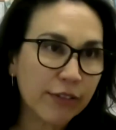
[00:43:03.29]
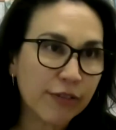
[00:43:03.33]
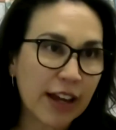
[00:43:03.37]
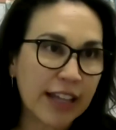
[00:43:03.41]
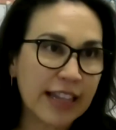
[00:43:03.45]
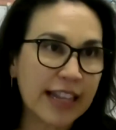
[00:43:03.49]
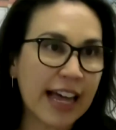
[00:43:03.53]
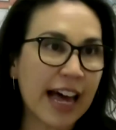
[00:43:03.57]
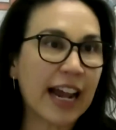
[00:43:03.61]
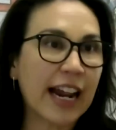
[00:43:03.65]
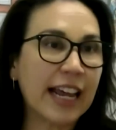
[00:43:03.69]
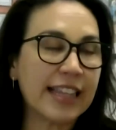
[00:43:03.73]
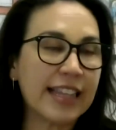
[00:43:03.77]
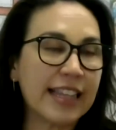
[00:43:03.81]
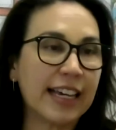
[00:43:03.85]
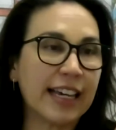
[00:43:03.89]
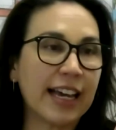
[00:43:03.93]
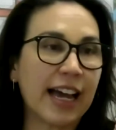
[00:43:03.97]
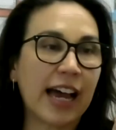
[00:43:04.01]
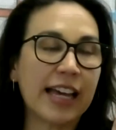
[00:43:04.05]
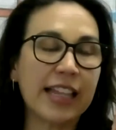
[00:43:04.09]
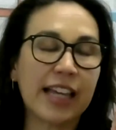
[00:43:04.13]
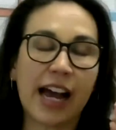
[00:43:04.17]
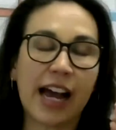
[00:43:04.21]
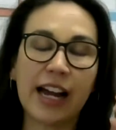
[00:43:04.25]
And that I think
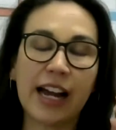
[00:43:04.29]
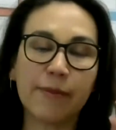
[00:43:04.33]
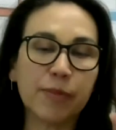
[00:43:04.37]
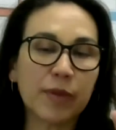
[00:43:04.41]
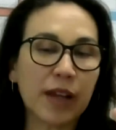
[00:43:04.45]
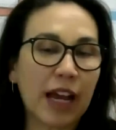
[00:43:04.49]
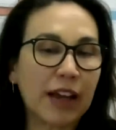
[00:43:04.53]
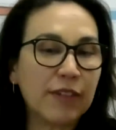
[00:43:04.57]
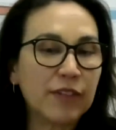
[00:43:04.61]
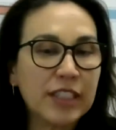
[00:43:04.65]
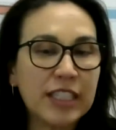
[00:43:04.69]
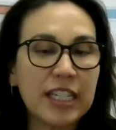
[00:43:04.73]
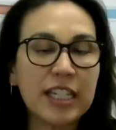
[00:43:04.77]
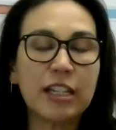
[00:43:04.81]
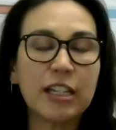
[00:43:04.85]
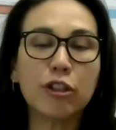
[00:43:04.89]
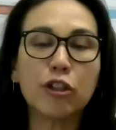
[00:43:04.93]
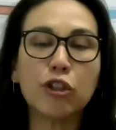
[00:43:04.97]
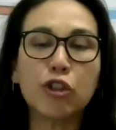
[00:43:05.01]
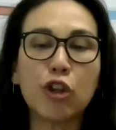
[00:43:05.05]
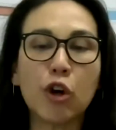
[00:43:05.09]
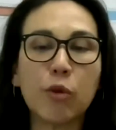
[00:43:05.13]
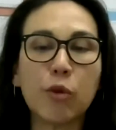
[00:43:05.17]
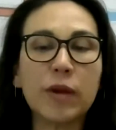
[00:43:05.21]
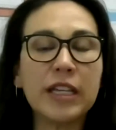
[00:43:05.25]
I've seen it
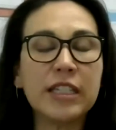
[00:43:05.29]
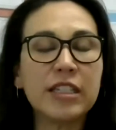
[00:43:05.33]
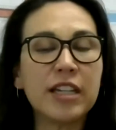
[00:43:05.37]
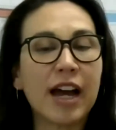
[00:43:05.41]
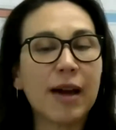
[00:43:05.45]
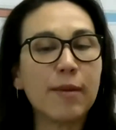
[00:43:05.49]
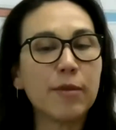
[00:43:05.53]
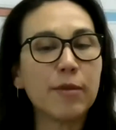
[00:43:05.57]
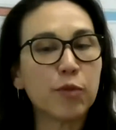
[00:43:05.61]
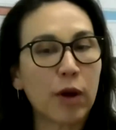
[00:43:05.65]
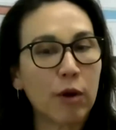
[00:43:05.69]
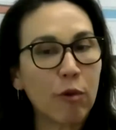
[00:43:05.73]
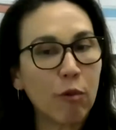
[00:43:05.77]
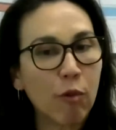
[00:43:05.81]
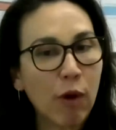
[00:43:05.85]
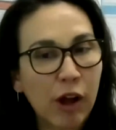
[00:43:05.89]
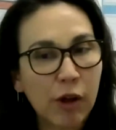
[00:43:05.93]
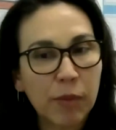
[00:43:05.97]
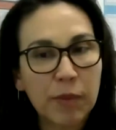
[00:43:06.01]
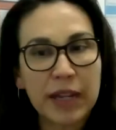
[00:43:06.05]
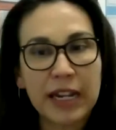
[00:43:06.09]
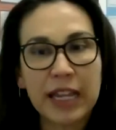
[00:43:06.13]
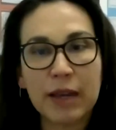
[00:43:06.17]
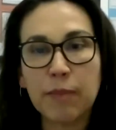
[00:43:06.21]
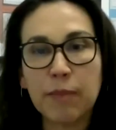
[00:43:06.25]
so many times by
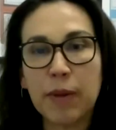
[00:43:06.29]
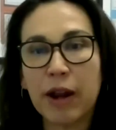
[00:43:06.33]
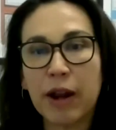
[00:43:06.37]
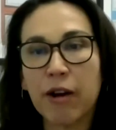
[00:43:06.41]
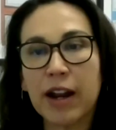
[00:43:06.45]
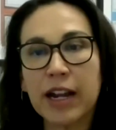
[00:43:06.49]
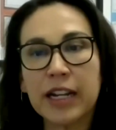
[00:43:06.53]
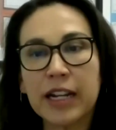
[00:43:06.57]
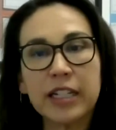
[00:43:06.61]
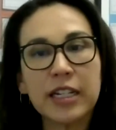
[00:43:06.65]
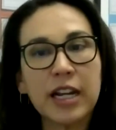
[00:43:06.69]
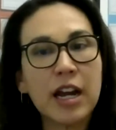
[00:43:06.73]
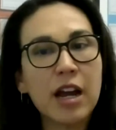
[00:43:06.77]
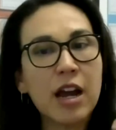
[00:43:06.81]
well-meaning parent,